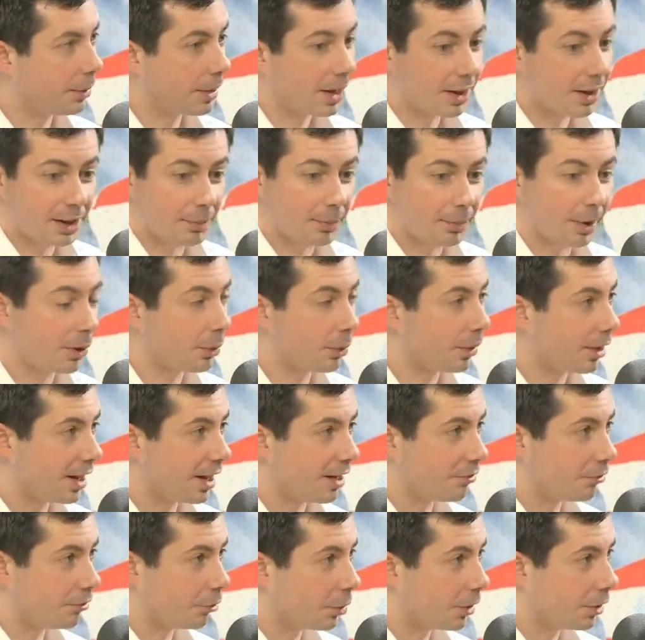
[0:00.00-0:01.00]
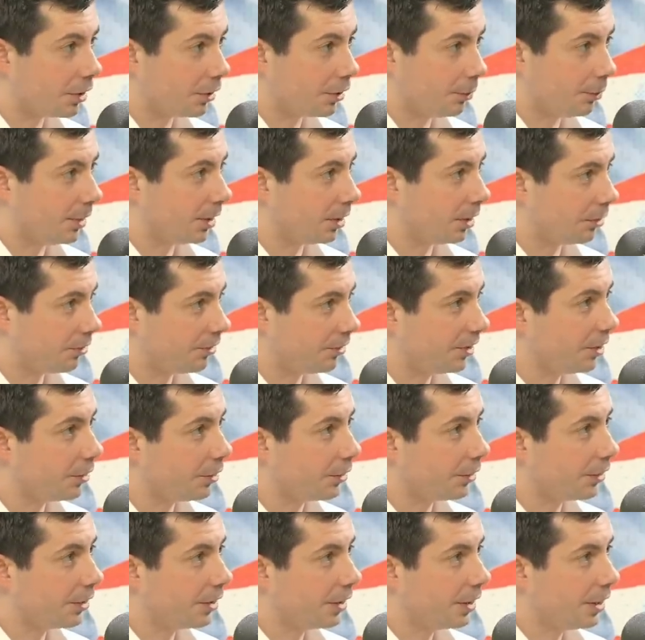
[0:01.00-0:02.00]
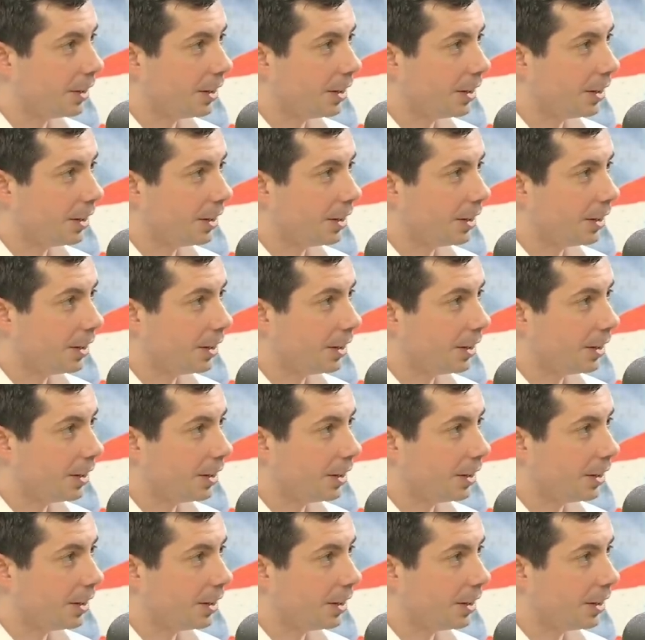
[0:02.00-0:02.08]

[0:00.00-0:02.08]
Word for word: And I think, by the way, that void is being filled